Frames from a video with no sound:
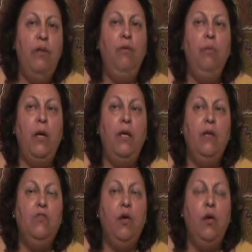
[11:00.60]

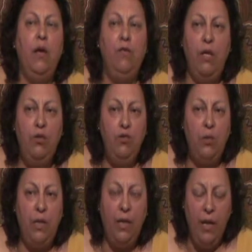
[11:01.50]
everybody, so
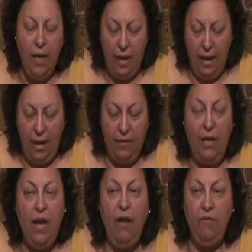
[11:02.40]
eventually they
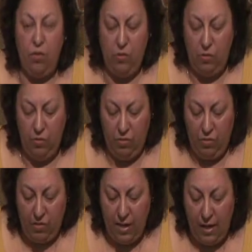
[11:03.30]
have to
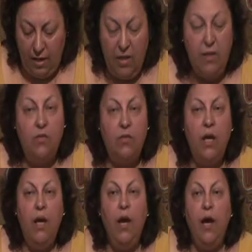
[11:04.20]
say yes
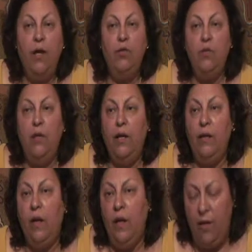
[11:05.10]
to
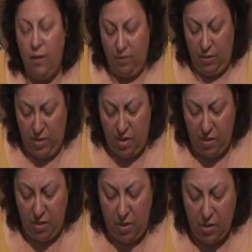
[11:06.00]
that
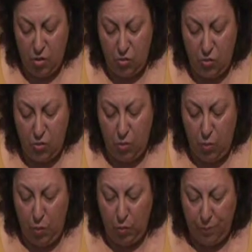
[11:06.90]
international
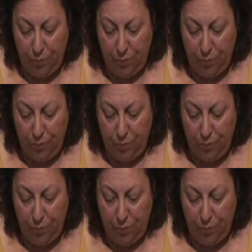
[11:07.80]
support.